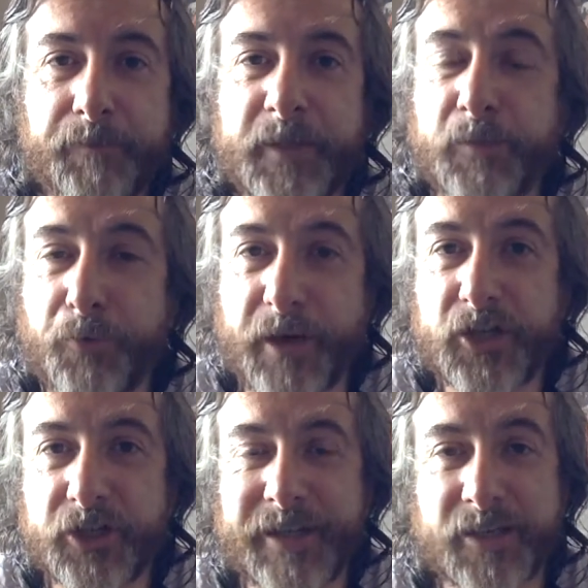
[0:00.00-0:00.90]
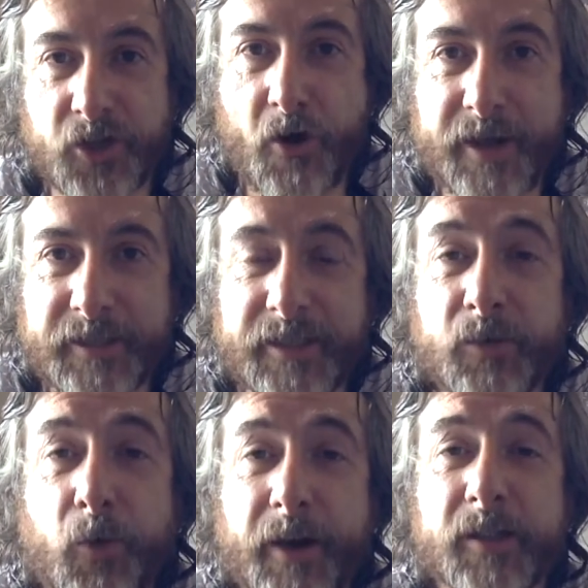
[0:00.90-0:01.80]
depression, anxiety. It's the
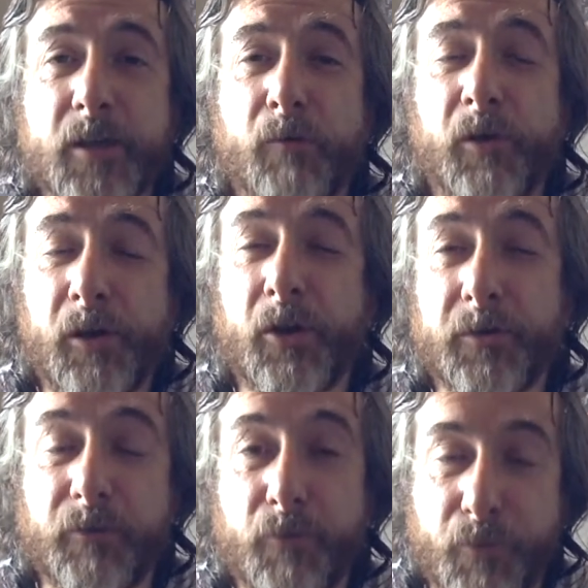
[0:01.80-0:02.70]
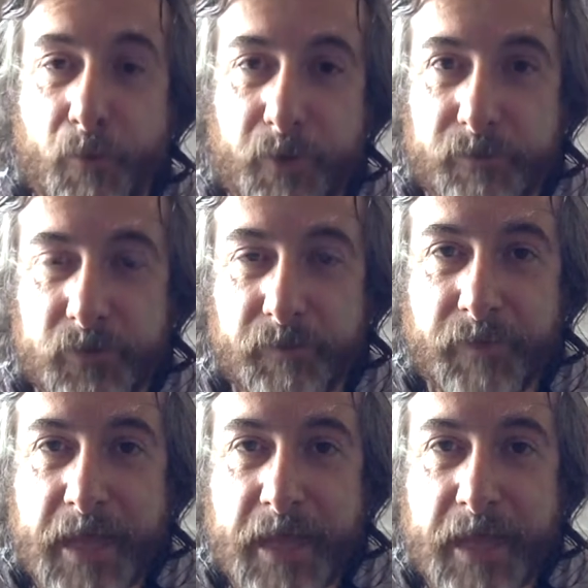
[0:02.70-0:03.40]
way I solve a lot of different problems.